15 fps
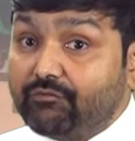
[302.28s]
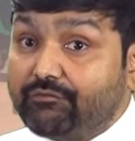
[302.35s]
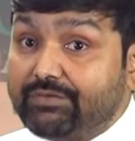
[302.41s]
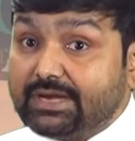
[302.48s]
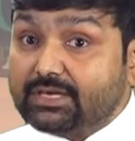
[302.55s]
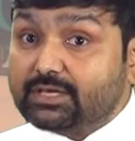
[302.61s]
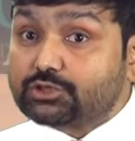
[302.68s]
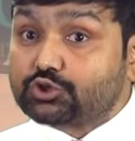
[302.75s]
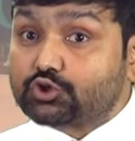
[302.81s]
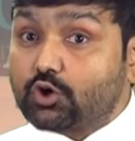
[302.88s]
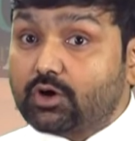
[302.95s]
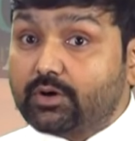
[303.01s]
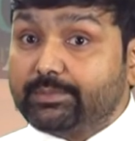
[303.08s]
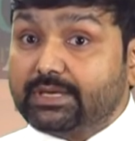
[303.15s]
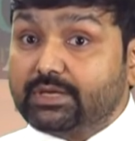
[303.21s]

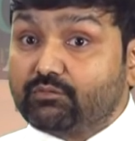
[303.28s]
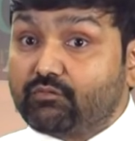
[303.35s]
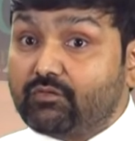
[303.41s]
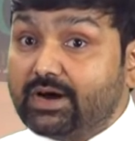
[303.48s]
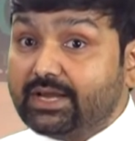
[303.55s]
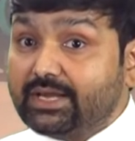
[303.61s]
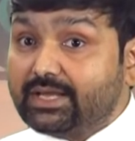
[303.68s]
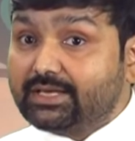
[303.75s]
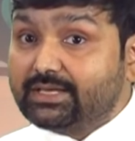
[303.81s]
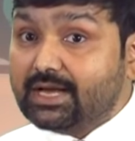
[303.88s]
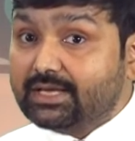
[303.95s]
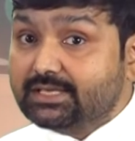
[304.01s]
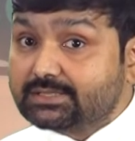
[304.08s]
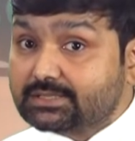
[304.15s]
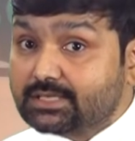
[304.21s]
windstorm in one area
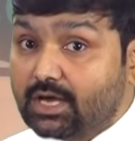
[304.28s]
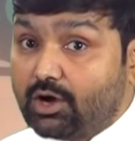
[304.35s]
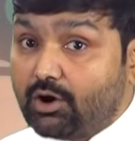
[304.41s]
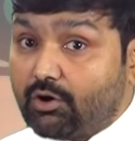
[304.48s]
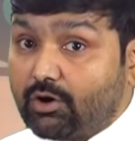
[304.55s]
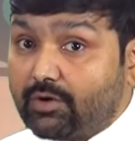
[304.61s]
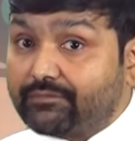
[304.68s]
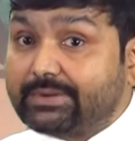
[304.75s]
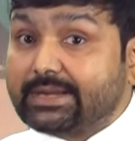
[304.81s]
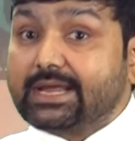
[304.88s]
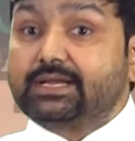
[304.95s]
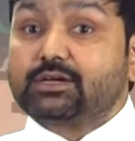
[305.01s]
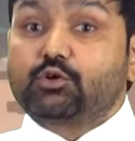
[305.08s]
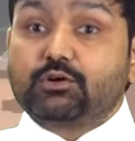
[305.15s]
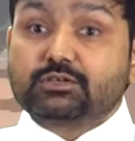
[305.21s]
is of
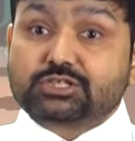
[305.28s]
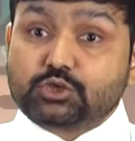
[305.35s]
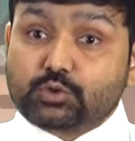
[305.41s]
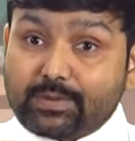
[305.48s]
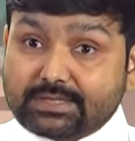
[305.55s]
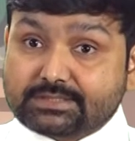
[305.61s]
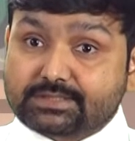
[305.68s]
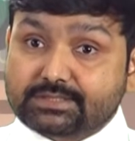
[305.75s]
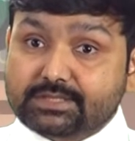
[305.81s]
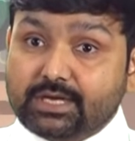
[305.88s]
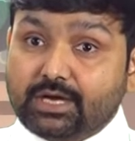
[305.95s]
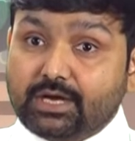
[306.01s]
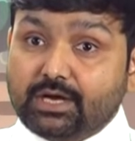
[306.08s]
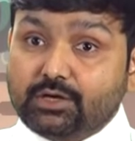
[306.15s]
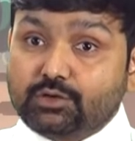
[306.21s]
great consequence
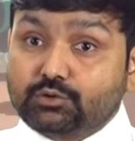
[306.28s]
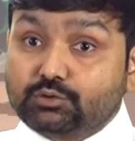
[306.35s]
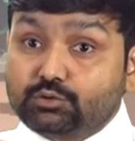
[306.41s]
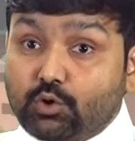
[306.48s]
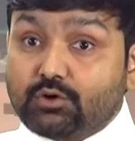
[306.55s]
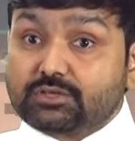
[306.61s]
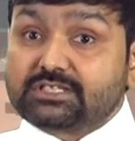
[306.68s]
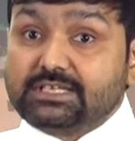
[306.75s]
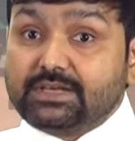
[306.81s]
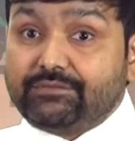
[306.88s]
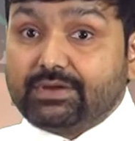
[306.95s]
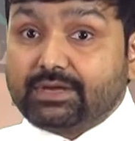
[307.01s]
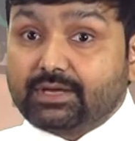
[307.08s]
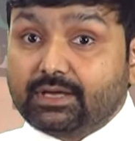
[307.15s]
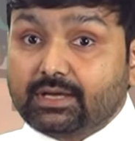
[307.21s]
to those
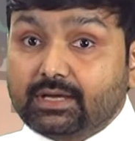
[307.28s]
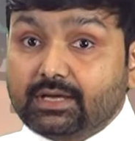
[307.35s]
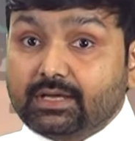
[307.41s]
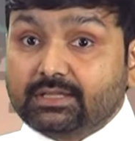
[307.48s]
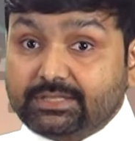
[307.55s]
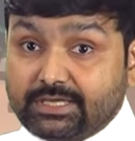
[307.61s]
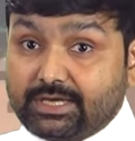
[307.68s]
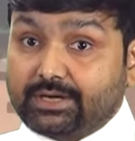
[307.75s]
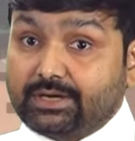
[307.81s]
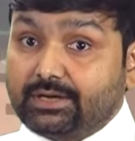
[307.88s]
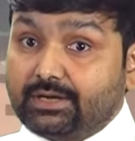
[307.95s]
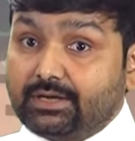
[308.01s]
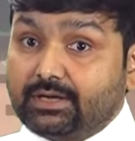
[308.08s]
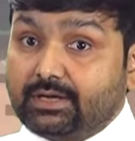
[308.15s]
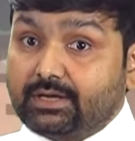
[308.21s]
living there,
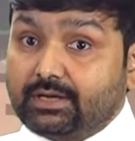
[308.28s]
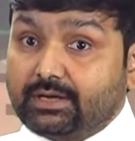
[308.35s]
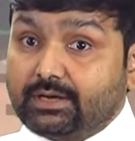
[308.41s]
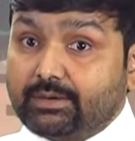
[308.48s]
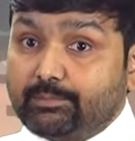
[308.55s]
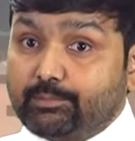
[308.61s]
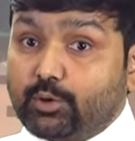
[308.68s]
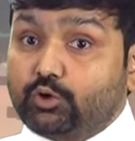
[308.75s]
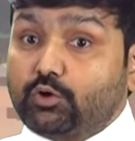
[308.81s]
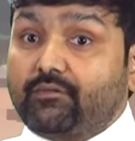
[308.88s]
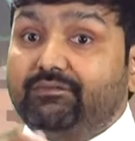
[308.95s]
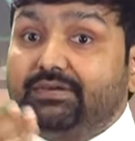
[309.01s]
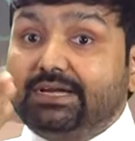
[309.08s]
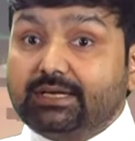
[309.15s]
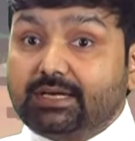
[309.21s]
but of
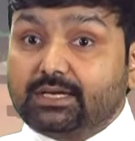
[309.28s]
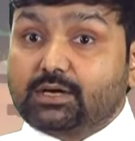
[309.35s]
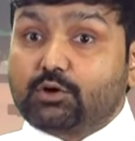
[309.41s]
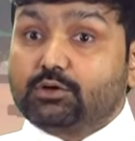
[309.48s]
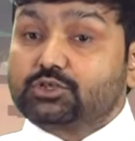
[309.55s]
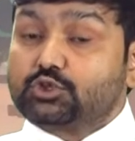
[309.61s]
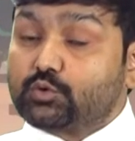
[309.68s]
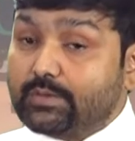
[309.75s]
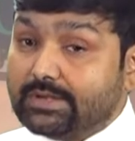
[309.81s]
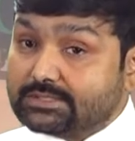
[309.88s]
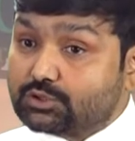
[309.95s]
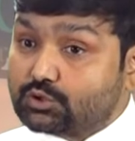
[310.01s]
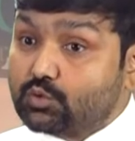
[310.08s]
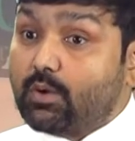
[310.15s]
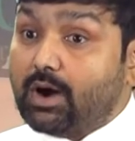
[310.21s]
little
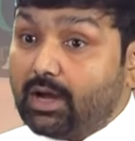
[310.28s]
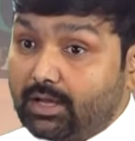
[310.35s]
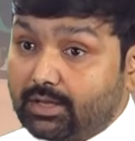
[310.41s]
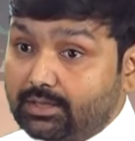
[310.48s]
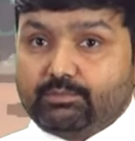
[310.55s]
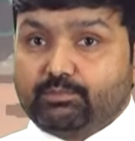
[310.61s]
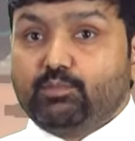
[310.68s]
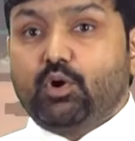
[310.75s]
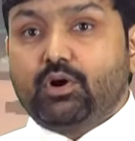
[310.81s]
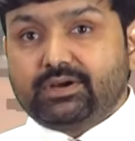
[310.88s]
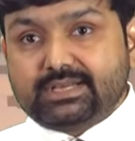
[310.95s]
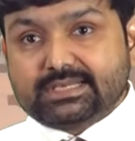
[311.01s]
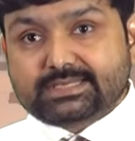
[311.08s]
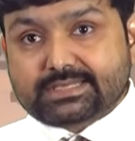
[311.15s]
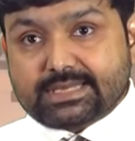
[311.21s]
consequence to a more
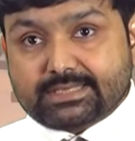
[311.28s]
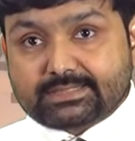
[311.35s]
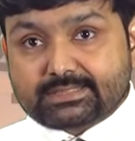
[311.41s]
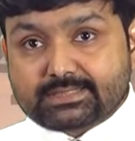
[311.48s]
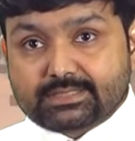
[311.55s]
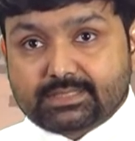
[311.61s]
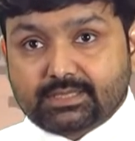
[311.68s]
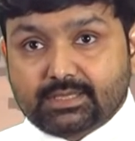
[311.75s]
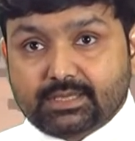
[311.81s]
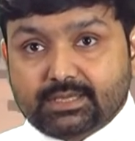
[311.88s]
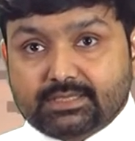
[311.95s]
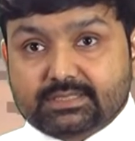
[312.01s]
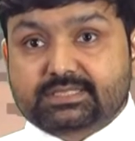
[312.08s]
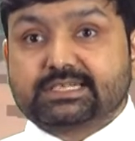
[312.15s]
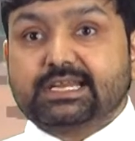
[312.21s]
distant
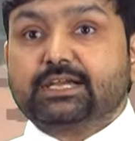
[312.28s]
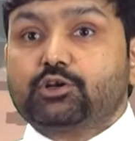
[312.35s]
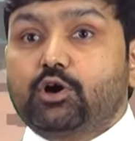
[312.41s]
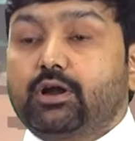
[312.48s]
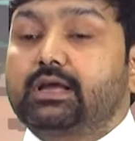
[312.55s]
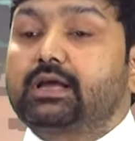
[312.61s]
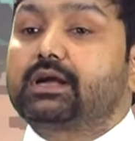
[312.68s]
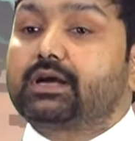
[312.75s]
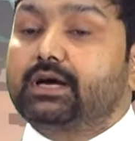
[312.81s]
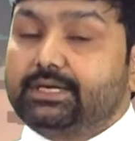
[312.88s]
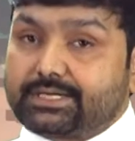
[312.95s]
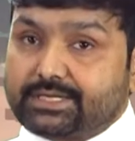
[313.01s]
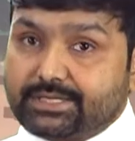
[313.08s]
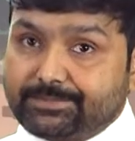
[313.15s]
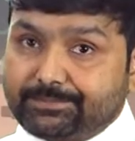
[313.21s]
state or
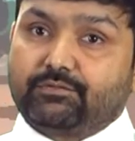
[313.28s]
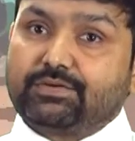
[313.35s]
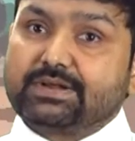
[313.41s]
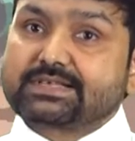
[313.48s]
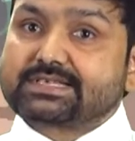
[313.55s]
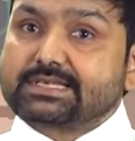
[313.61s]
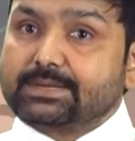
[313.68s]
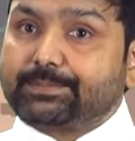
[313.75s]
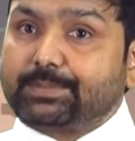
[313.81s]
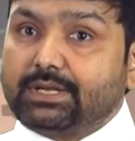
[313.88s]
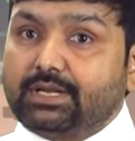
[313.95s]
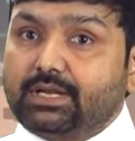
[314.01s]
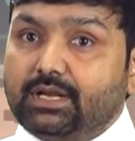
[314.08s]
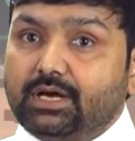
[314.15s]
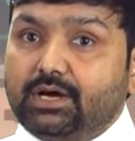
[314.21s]
country. For
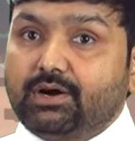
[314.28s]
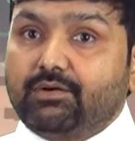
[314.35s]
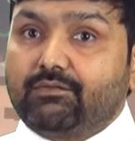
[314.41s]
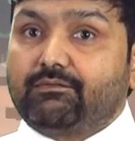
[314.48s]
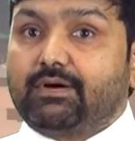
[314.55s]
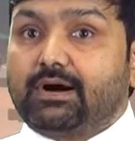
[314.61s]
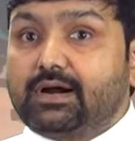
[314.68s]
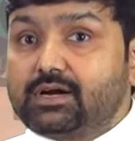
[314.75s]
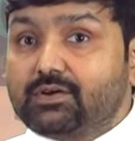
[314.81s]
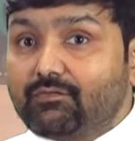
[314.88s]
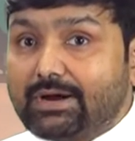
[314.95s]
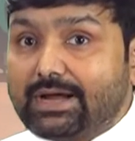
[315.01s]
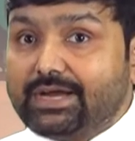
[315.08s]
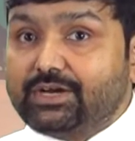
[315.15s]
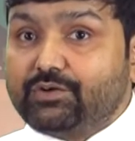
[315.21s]
example,
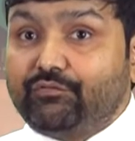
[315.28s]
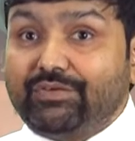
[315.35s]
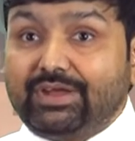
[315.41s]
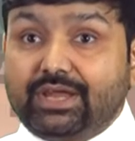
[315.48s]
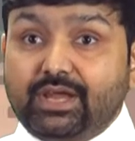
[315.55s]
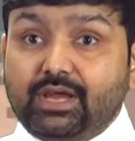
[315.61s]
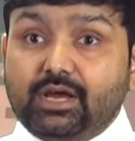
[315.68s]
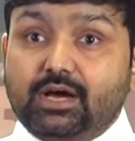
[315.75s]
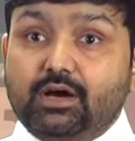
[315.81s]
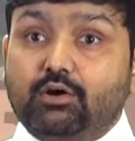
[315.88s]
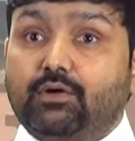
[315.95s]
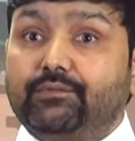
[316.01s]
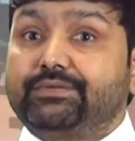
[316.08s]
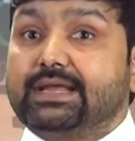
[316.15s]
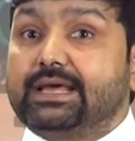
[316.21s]
worldwide we hear
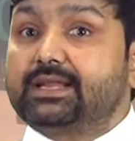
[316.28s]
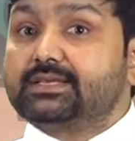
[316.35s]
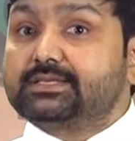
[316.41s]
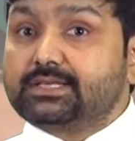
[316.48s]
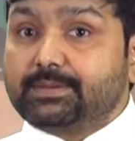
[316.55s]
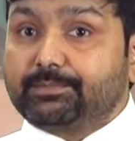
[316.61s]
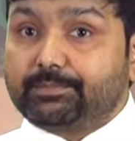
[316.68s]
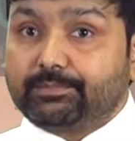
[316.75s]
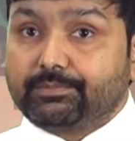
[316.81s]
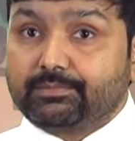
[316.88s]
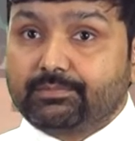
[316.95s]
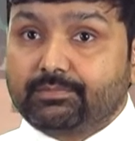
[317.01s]
of terrorism,